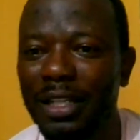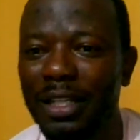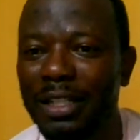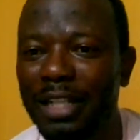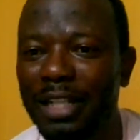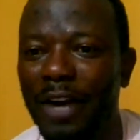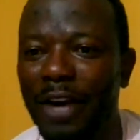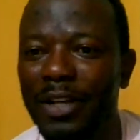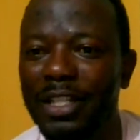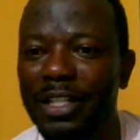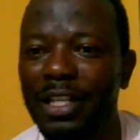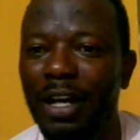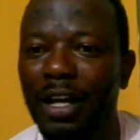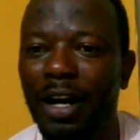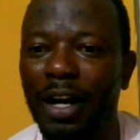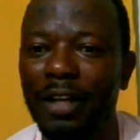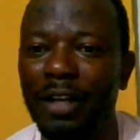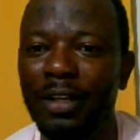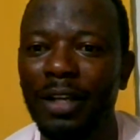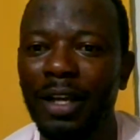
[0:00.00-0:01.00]
need clarity
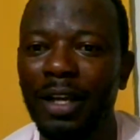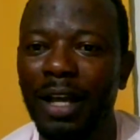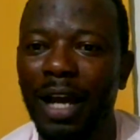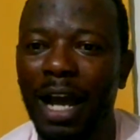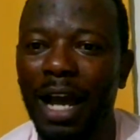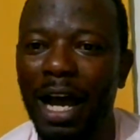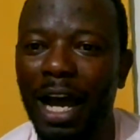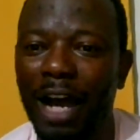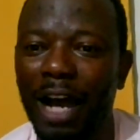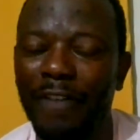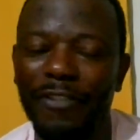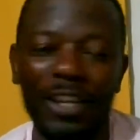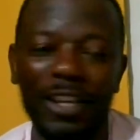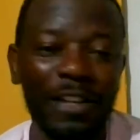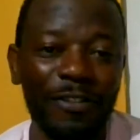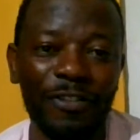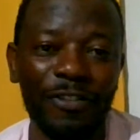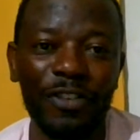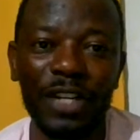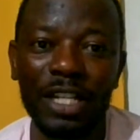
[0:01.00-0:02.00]
on,
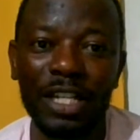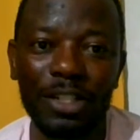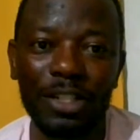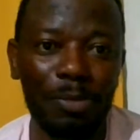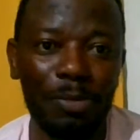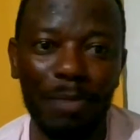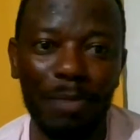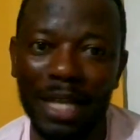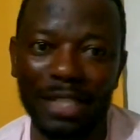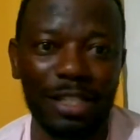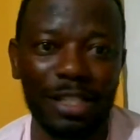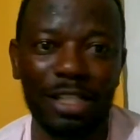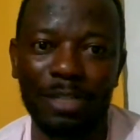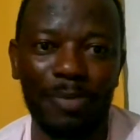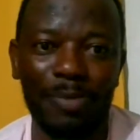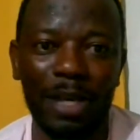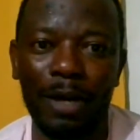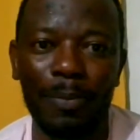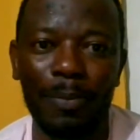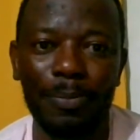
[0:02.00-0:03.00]
feel free to message
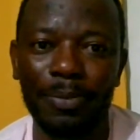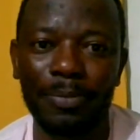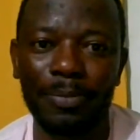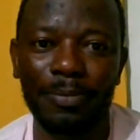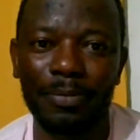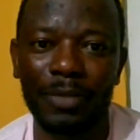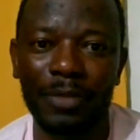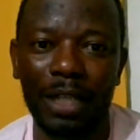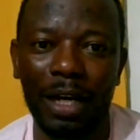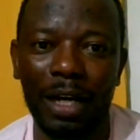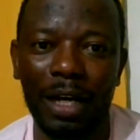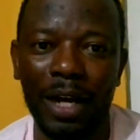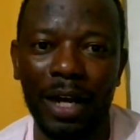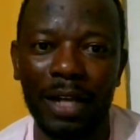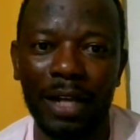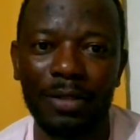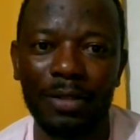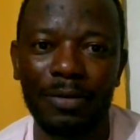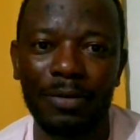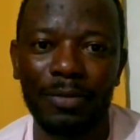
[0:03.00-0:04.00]
me. All
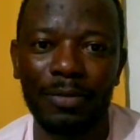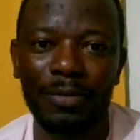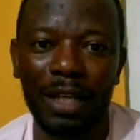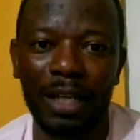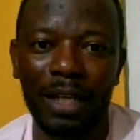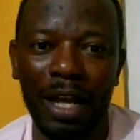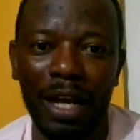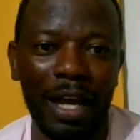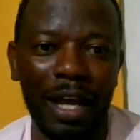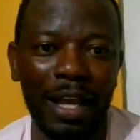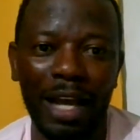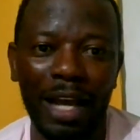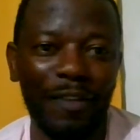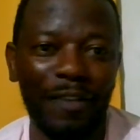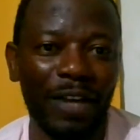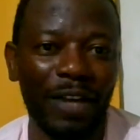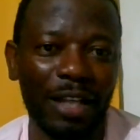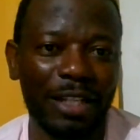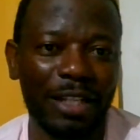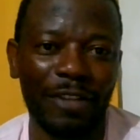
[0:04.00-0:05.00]
right. I
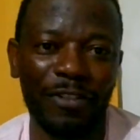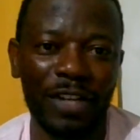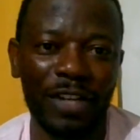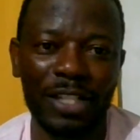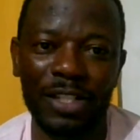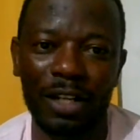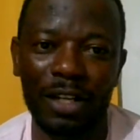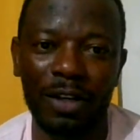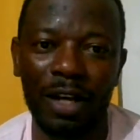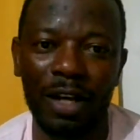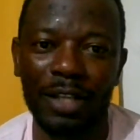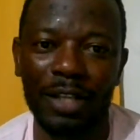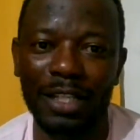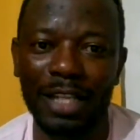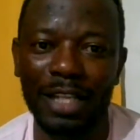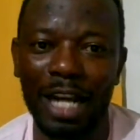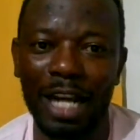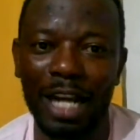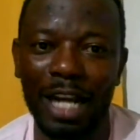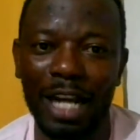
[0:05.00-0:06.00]
have a lot of friends
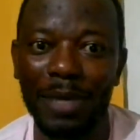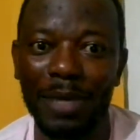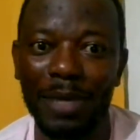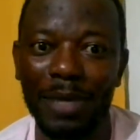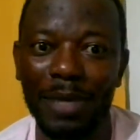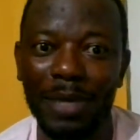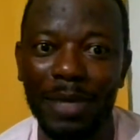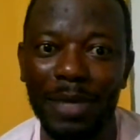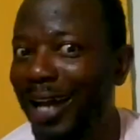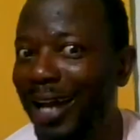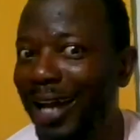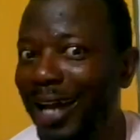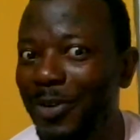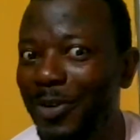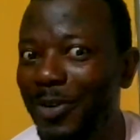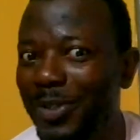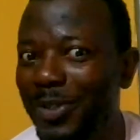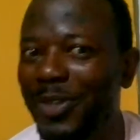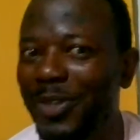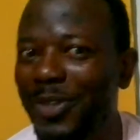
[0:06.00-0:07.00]
across the Caribbean.
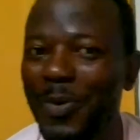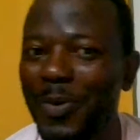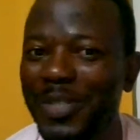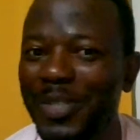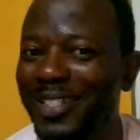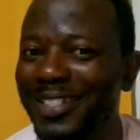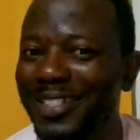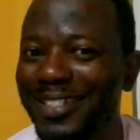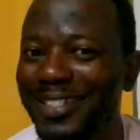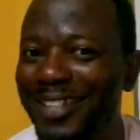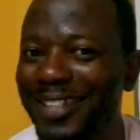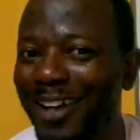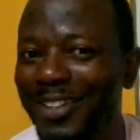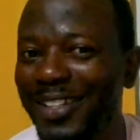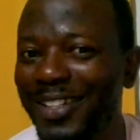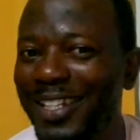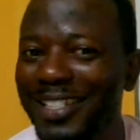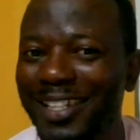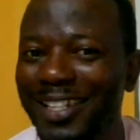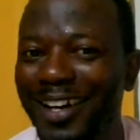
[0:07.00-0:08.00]
I don't know. We just
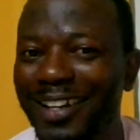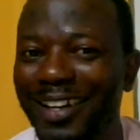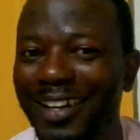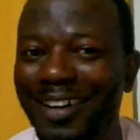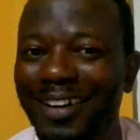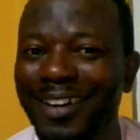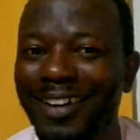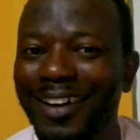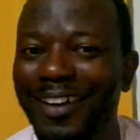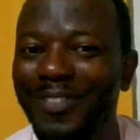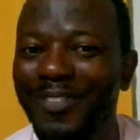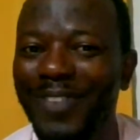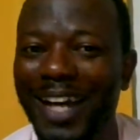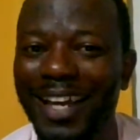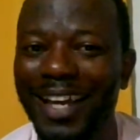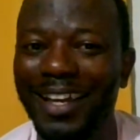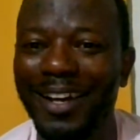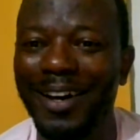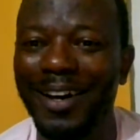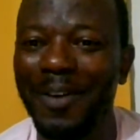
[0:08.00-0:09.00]
talk to each other
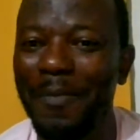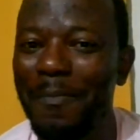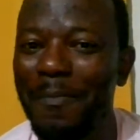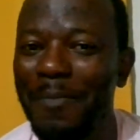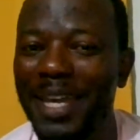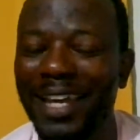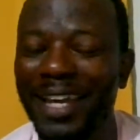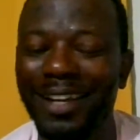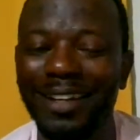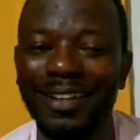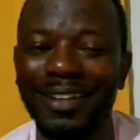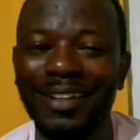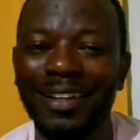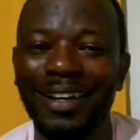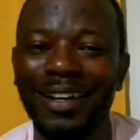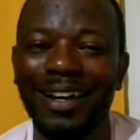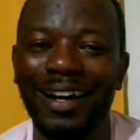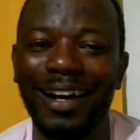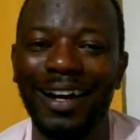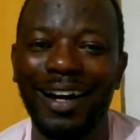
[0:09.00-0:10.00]
via mail.
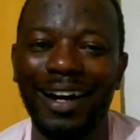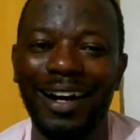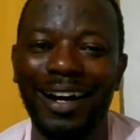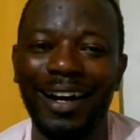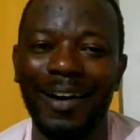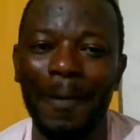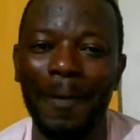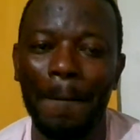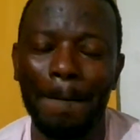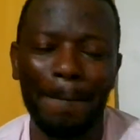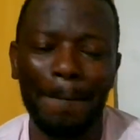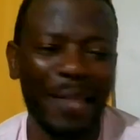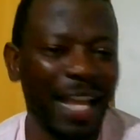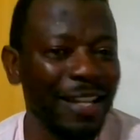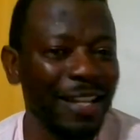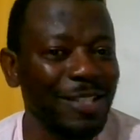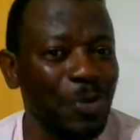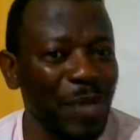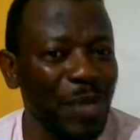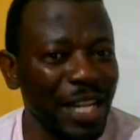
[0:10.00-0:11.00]
And
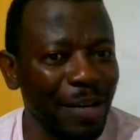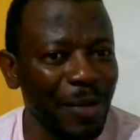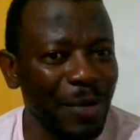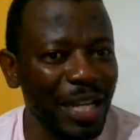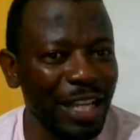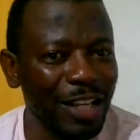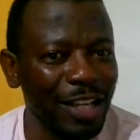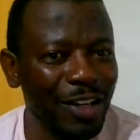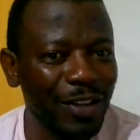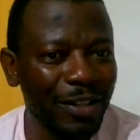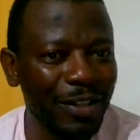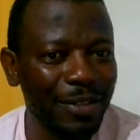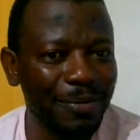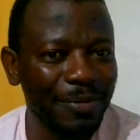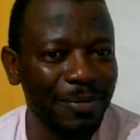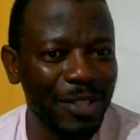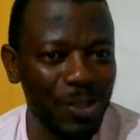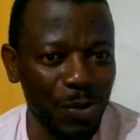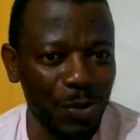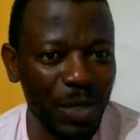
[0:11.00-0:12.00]
it's really good.
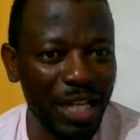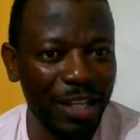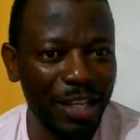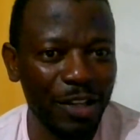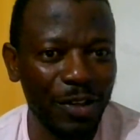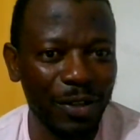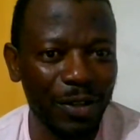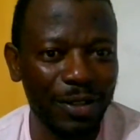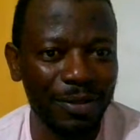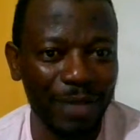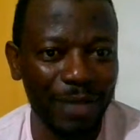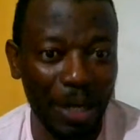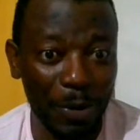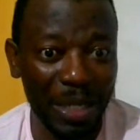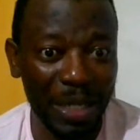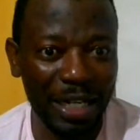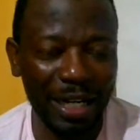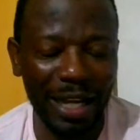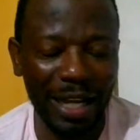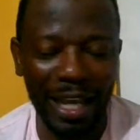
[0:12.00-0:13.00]
It's really good.
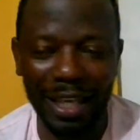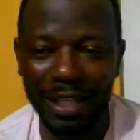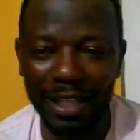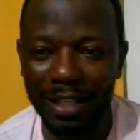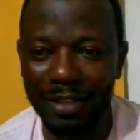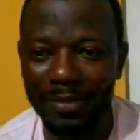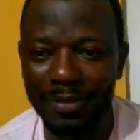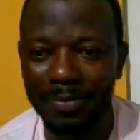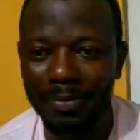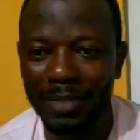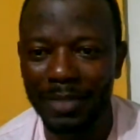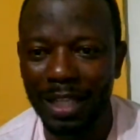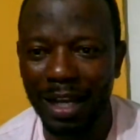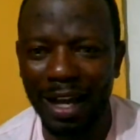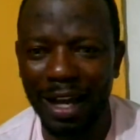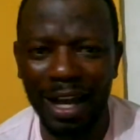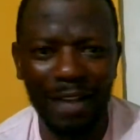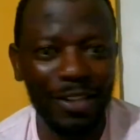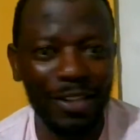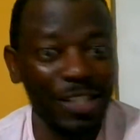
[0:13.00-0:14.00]
I really like it.
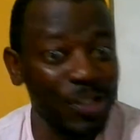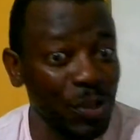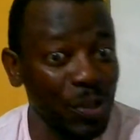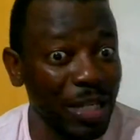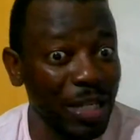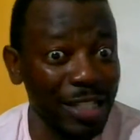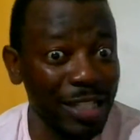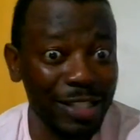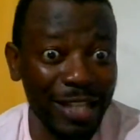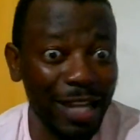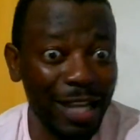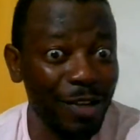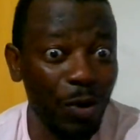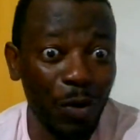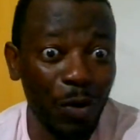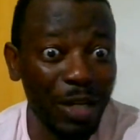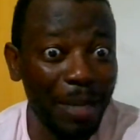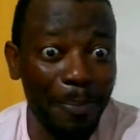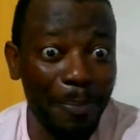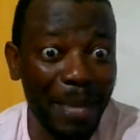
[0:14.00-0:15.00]
The students can
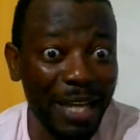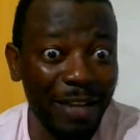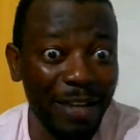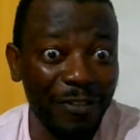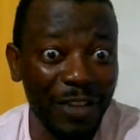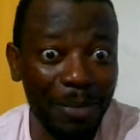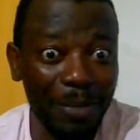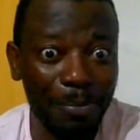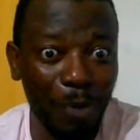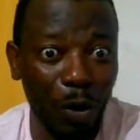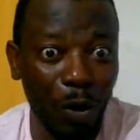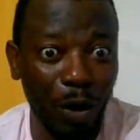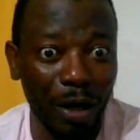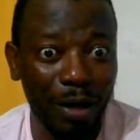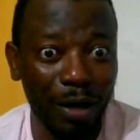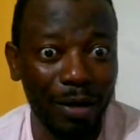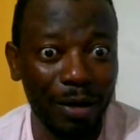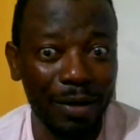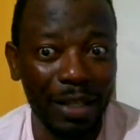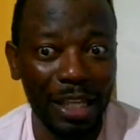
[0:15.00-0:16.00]
only benefit
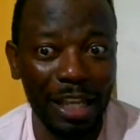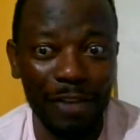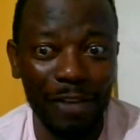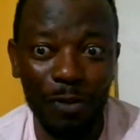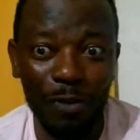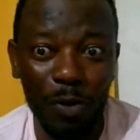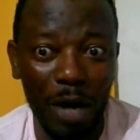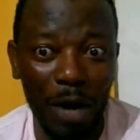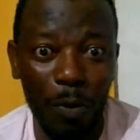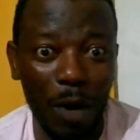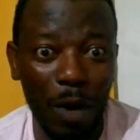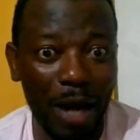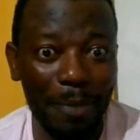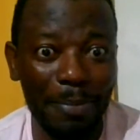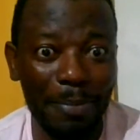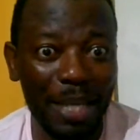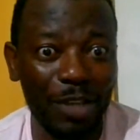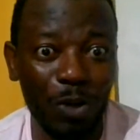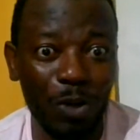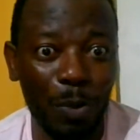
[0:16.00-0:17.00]
more if we are
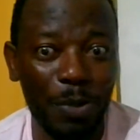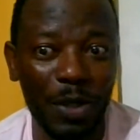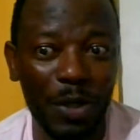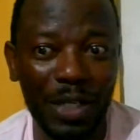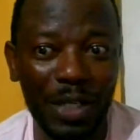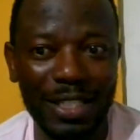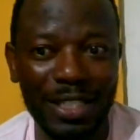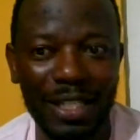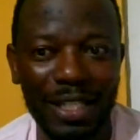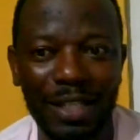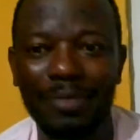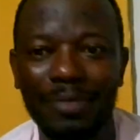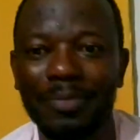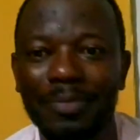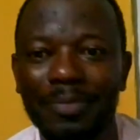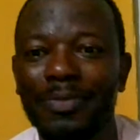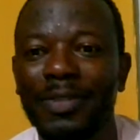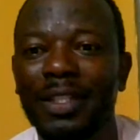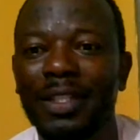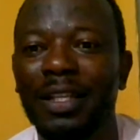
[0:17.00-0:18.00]
one big community.
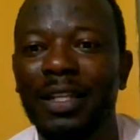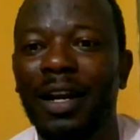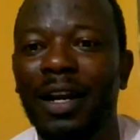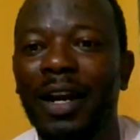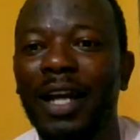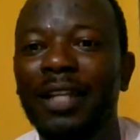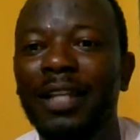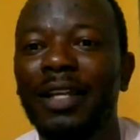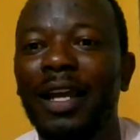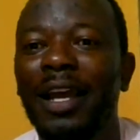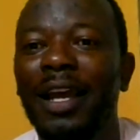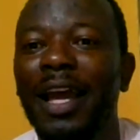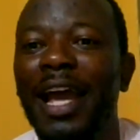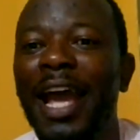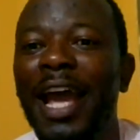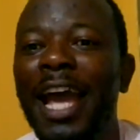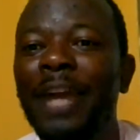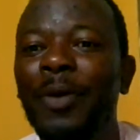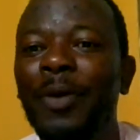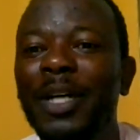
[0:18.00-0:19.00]
All right.
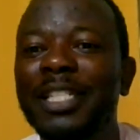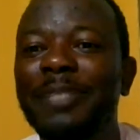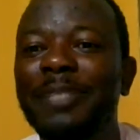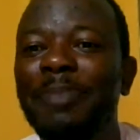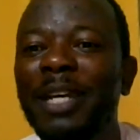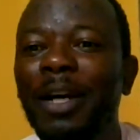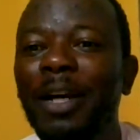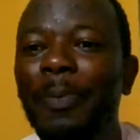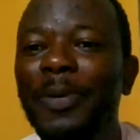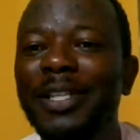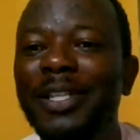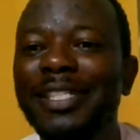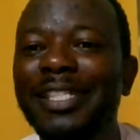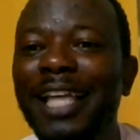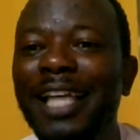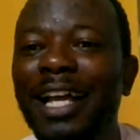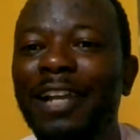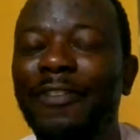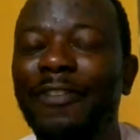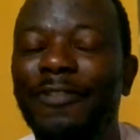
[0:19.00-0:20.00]
Edwards, big up
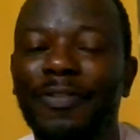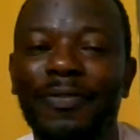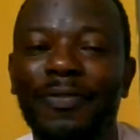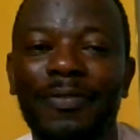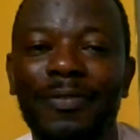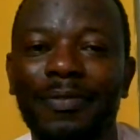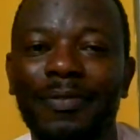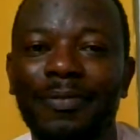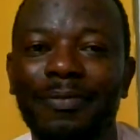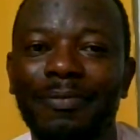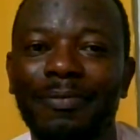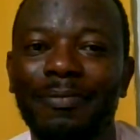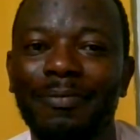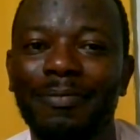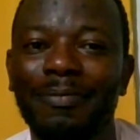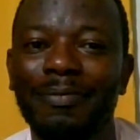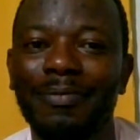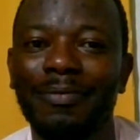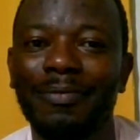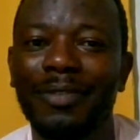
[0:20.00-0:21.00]
yourself.
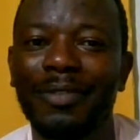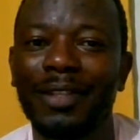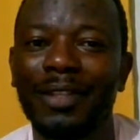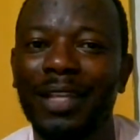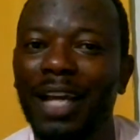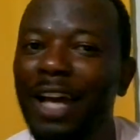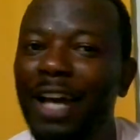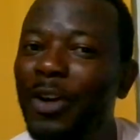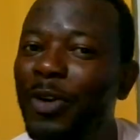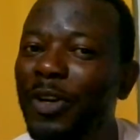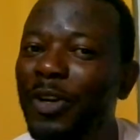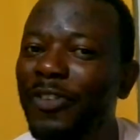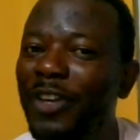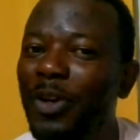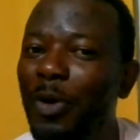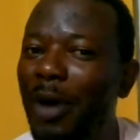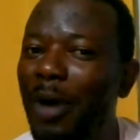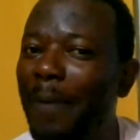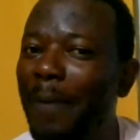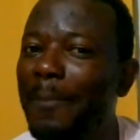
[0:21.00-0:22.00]
I don't know if you
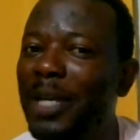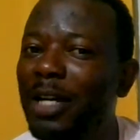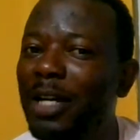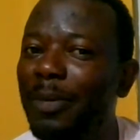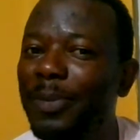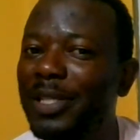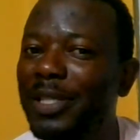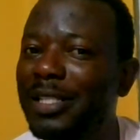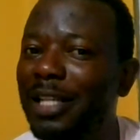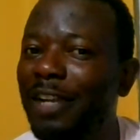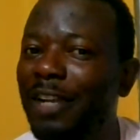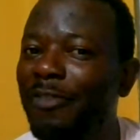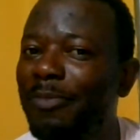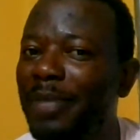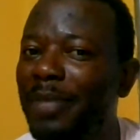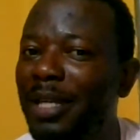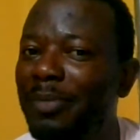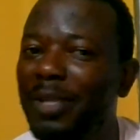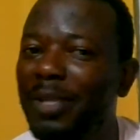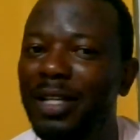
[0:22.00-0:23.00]
know what big up yourself
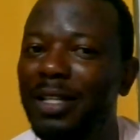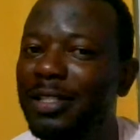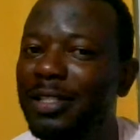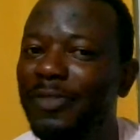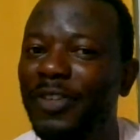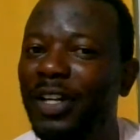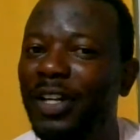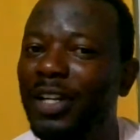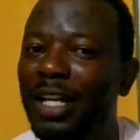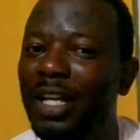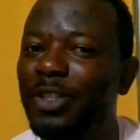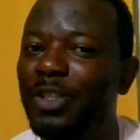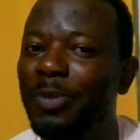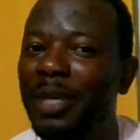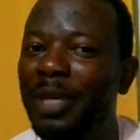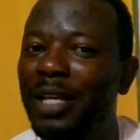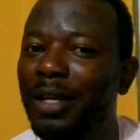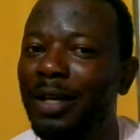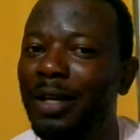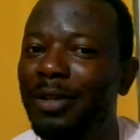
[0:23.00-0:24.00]
means, because if you're not
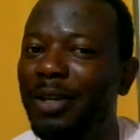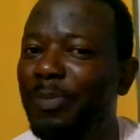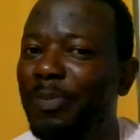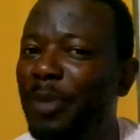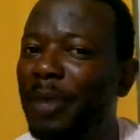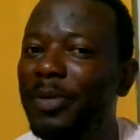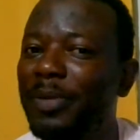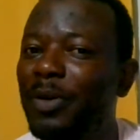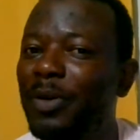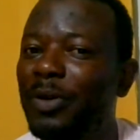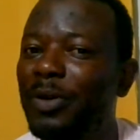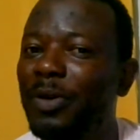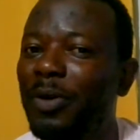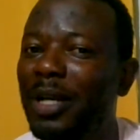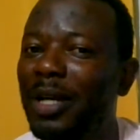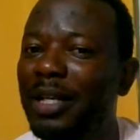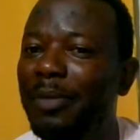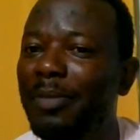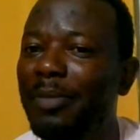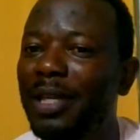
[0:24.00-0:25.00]
Jamaican, you probably don't know